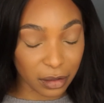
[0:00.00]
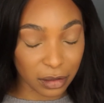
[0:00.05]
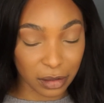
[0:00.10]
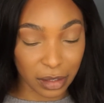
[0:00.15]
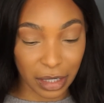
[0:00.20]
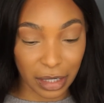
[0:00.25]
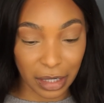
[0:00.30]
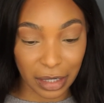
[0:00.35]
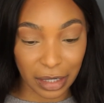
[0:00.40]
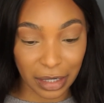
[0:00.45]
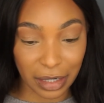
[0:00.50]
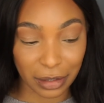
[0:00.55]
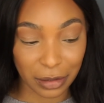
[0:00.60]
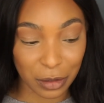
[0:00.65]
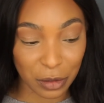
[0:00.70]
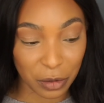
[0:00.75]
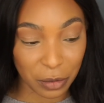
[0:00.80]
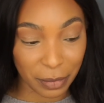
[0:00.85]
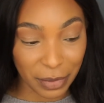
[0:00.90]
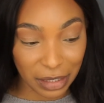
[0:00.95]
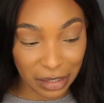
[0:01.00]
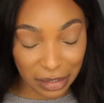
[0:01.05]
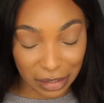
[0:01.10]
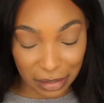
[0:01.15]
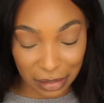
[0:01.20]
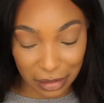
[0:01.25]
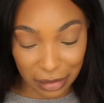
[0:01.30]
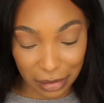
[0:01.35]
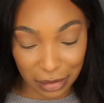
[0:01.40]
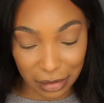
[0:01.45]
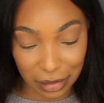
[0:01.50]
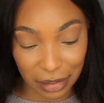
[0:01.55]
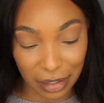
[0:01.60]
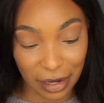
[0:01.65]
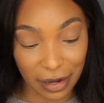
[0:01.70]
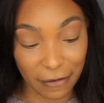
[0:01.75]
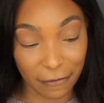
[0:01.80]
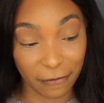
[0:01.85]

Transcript: Oh God, I got 2 minutes and